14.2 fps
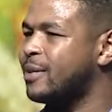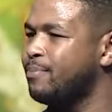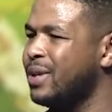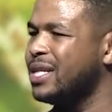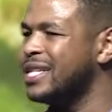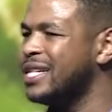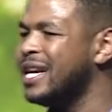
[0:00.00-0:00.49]

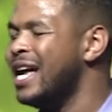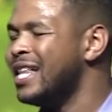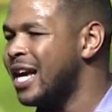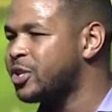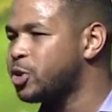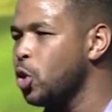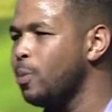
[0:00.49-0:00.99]
possibility
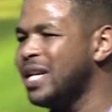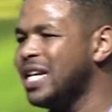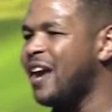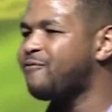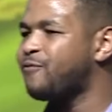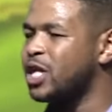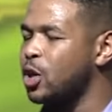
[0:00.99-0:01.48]
that you'll
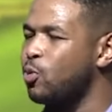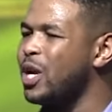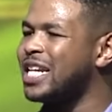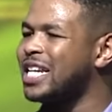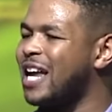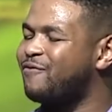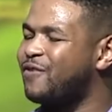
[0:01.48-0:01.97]
be left with a
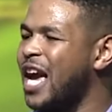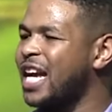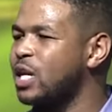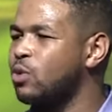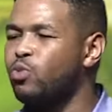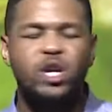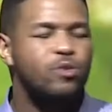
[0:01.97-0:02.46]
weak left
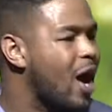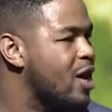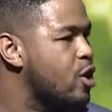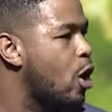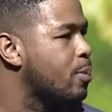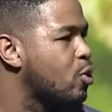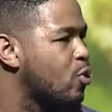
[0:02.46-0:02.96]
leg and a weak
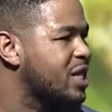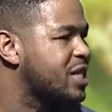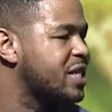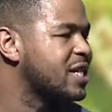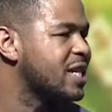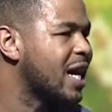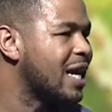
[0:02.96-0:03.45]
right arm the
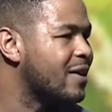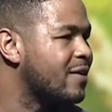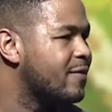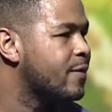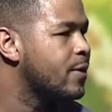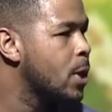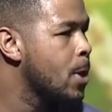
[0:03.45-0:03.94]
rest of your life.
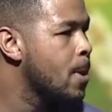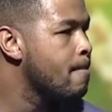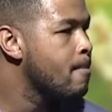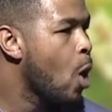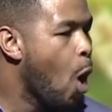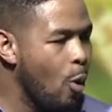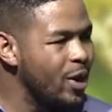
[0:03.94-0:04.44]

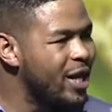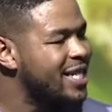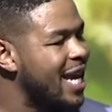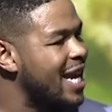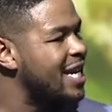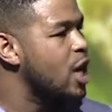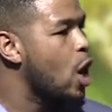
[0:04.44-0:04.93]
Or we could